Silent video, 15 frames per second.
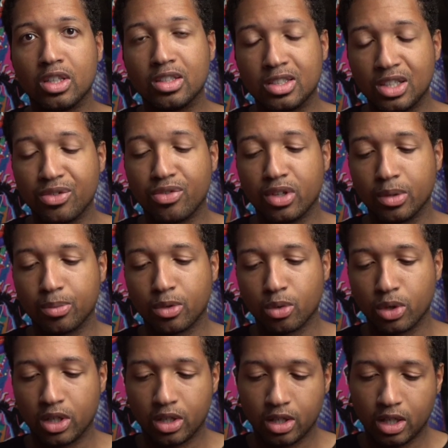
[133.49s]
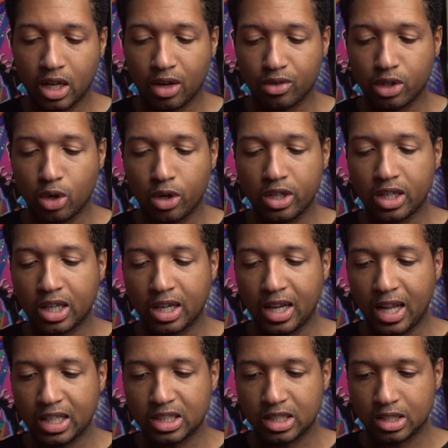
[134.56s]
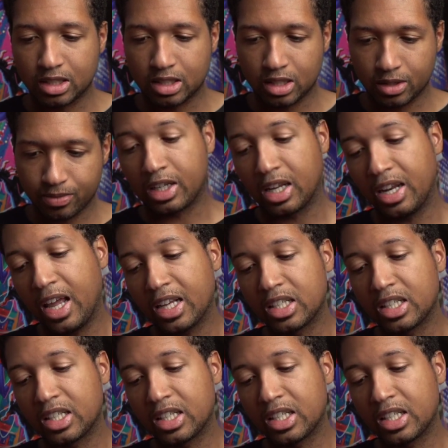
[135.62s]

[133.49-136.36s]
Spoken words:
the Z Flip 3. Now we're going to connections.